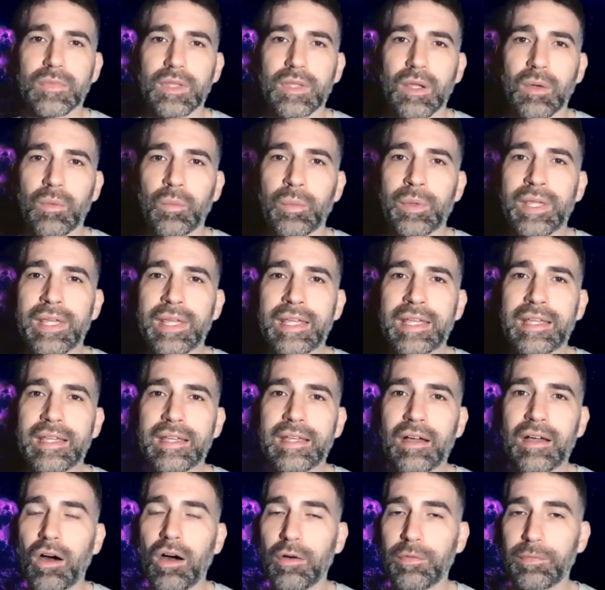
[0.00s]

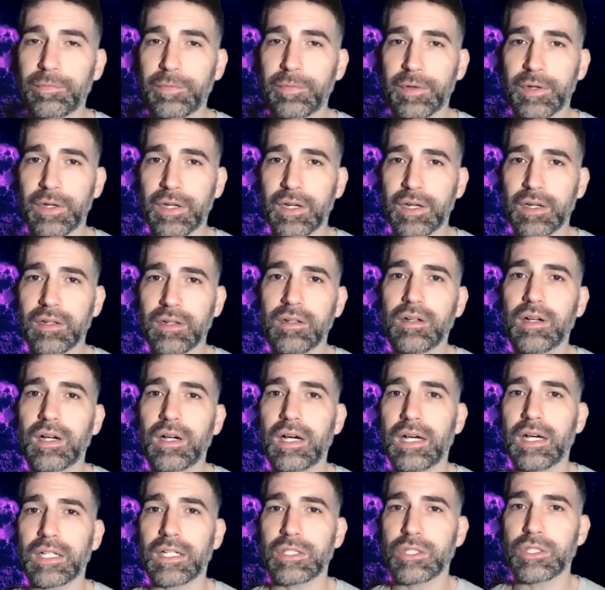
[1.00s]
We offer
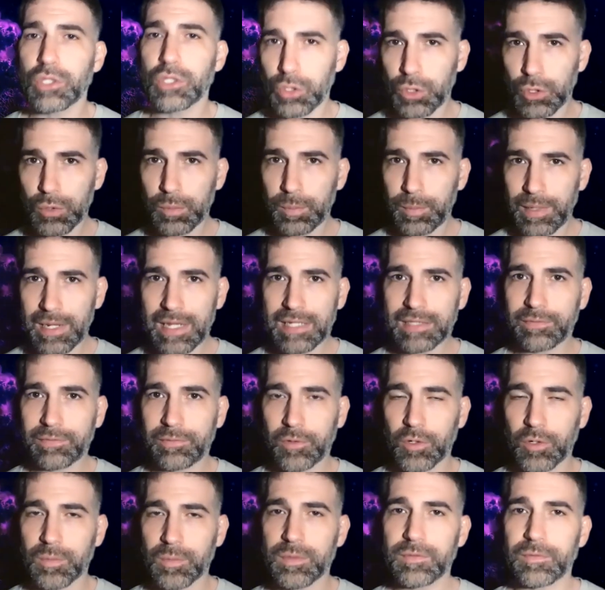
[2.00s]
2
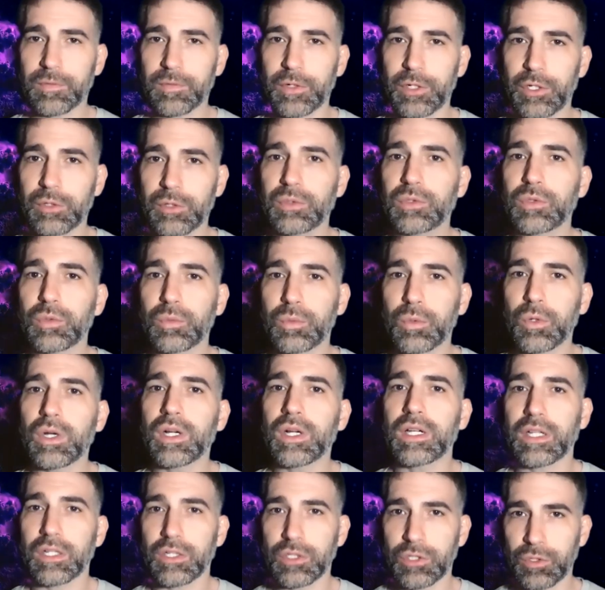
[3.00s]
platforms for you to
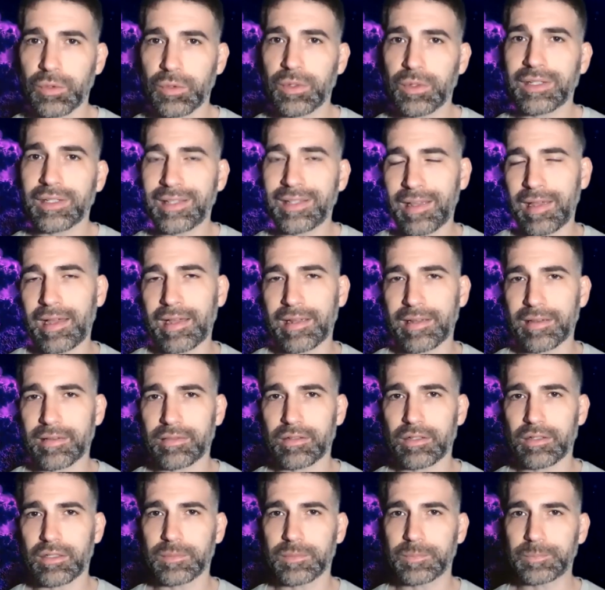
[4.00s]
work during the
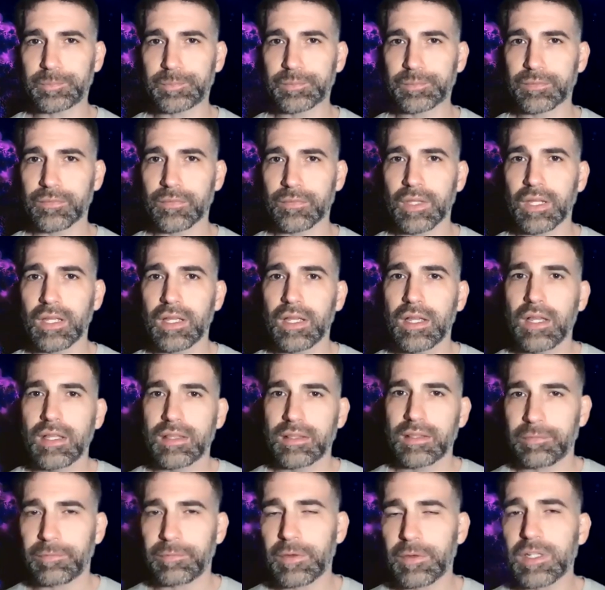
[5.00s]
hackathon.
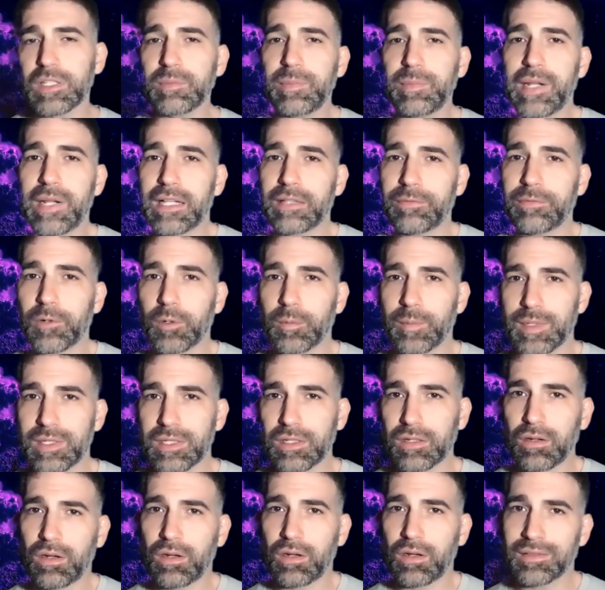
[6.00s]
The first platform is
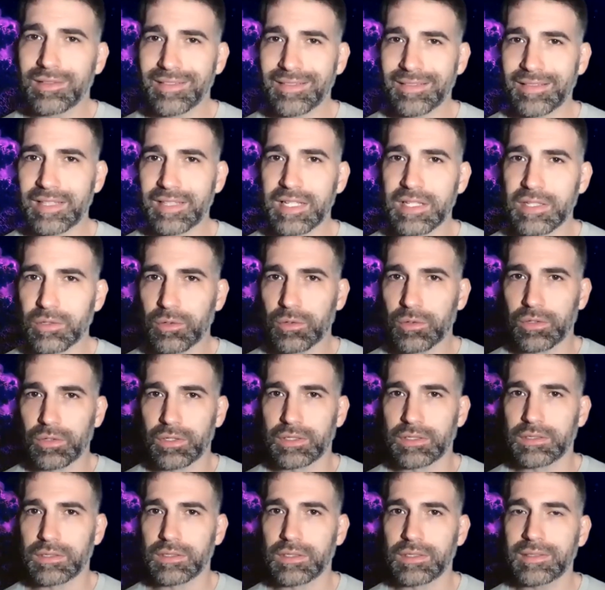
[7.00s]
called
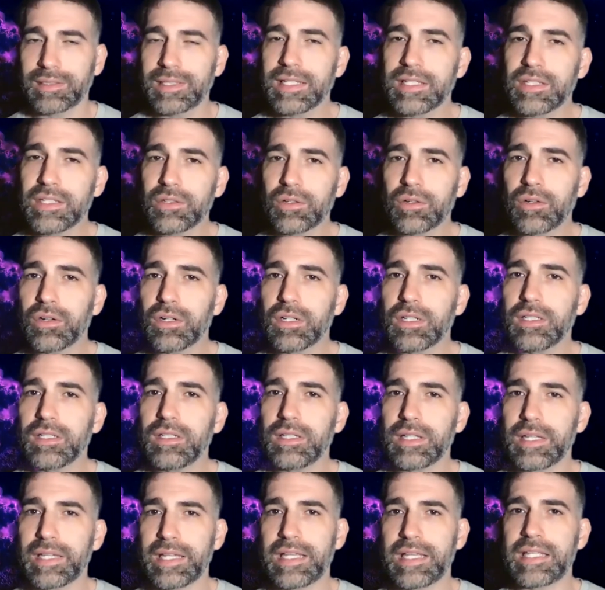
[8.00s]
Discord. Discord
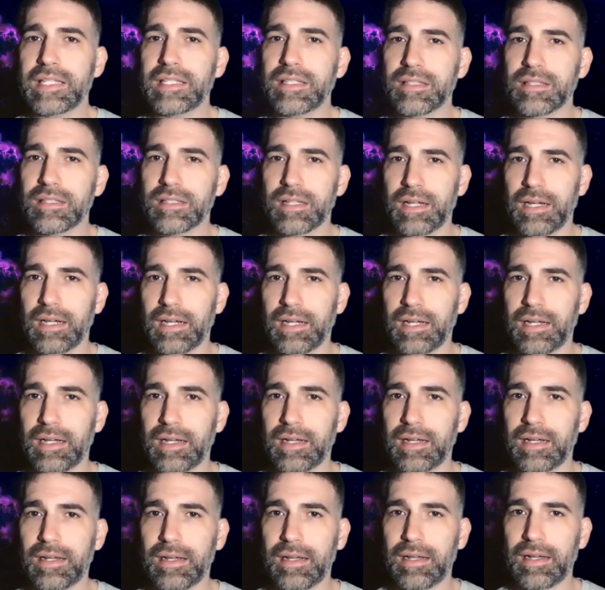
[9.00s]
is
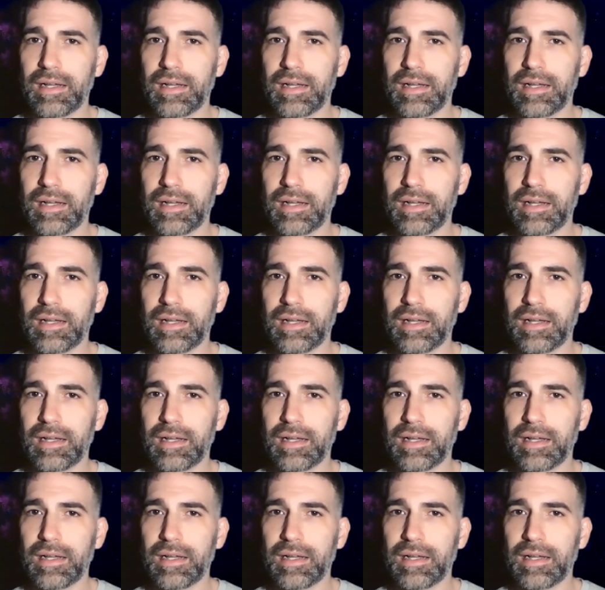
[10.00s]
it